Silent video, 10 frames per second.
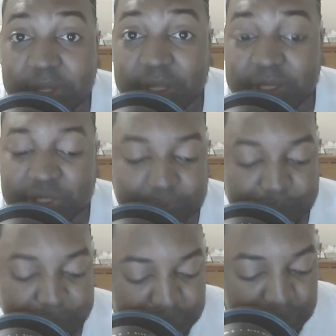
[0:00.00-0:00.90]
bet
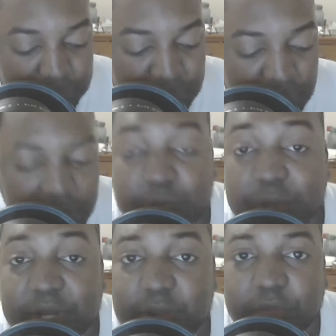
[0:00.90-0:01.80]
is,
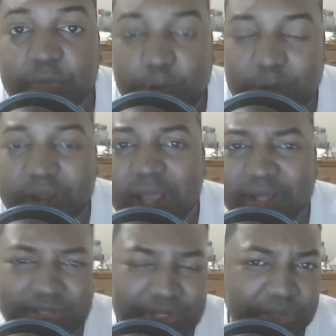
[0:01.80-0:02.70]
if you need to go from
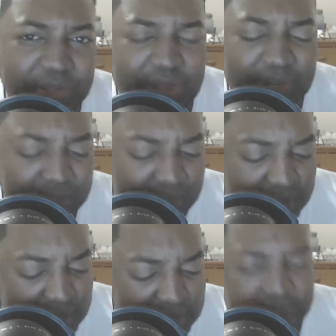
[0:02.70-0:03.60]
one island to the other
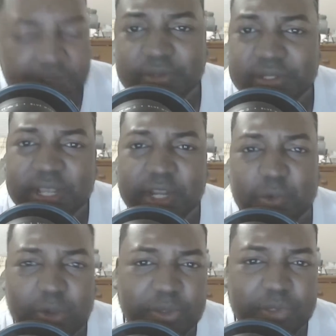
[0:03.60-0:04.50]
island, definitely
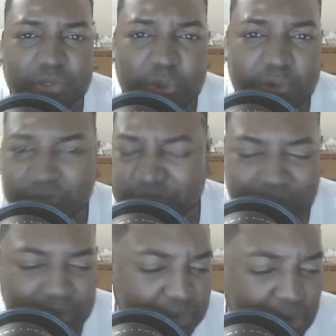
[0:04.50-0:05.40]
take Caribbean Tours. It'll